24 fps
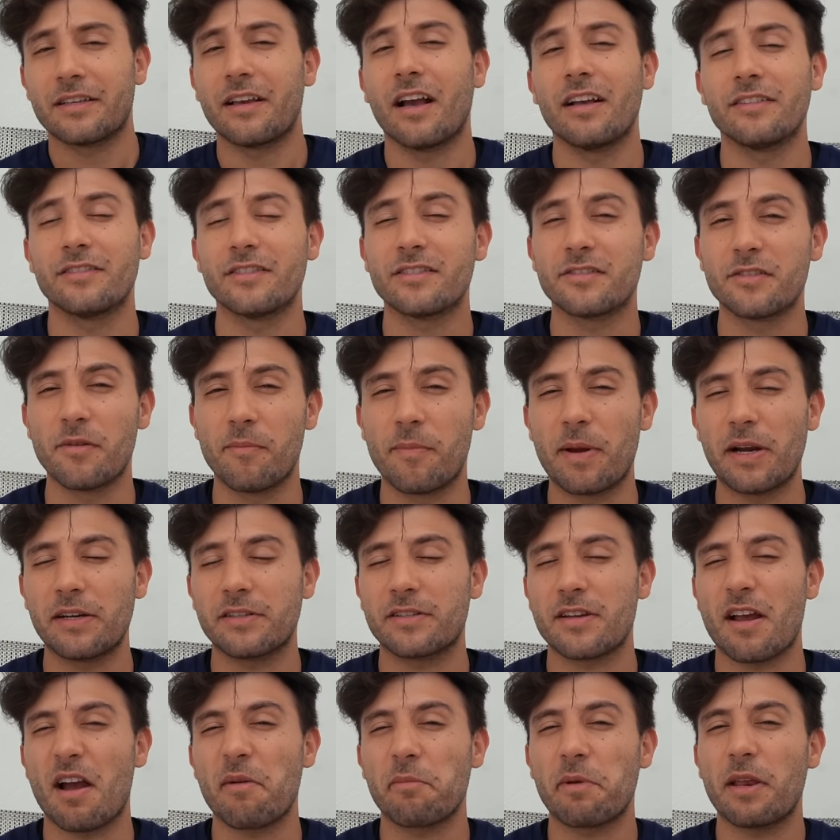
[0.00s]
Guys, this is
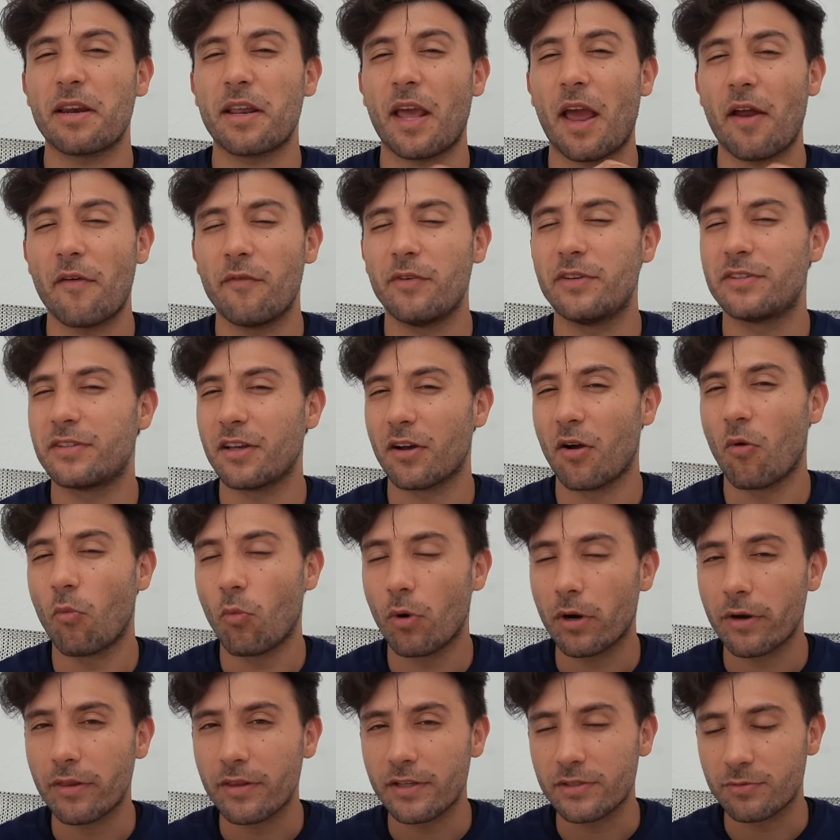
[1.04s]
embarrassing. I'm getting every single
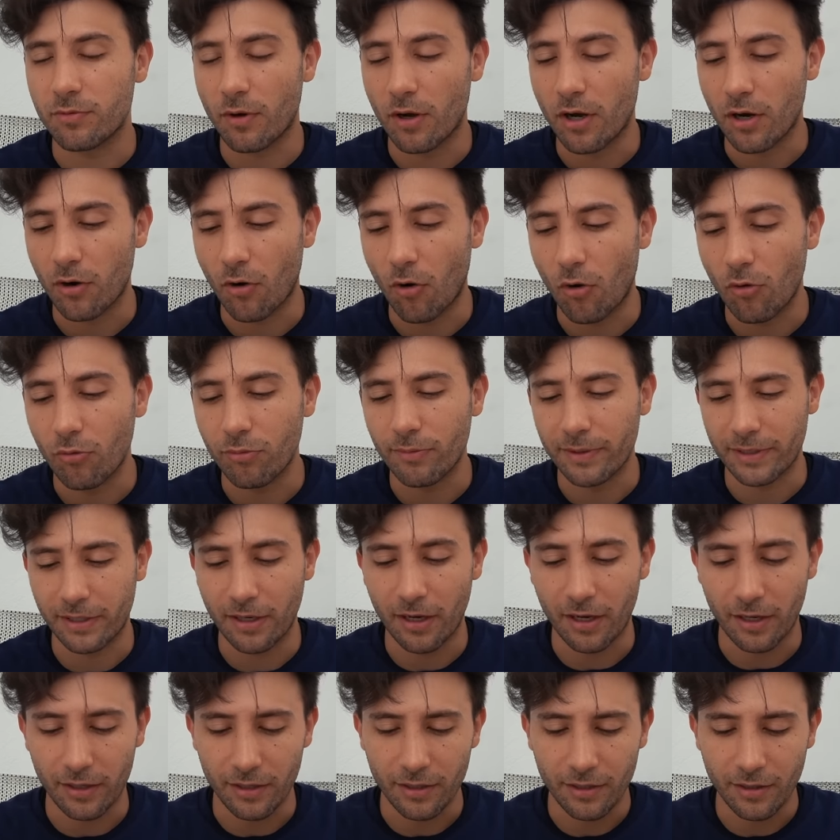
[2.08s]
one of these wrong. Oh my
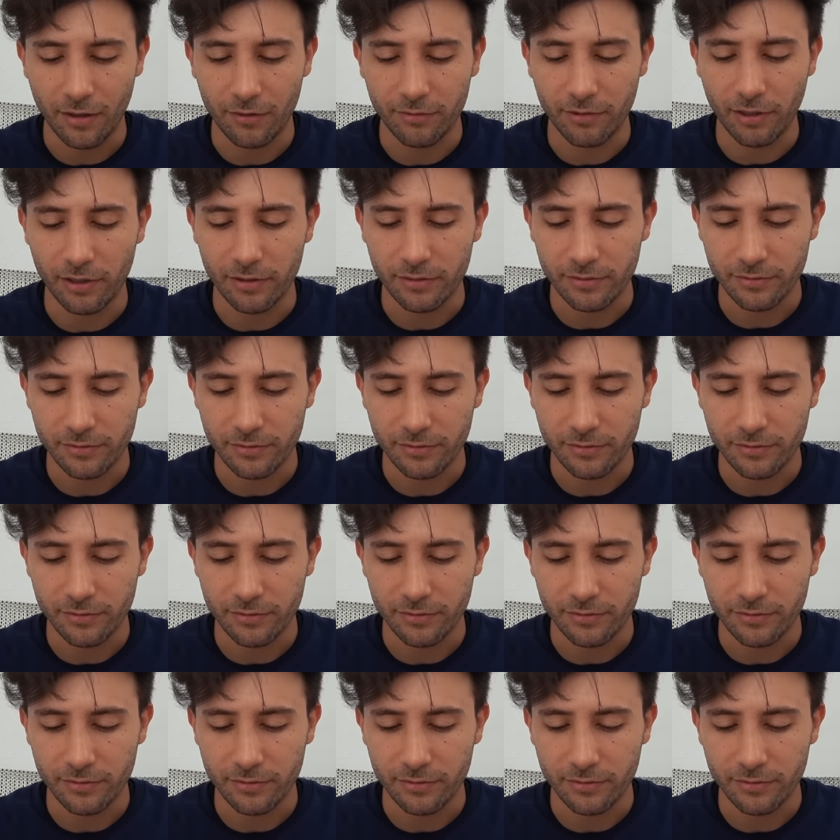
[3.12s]
god. Okay.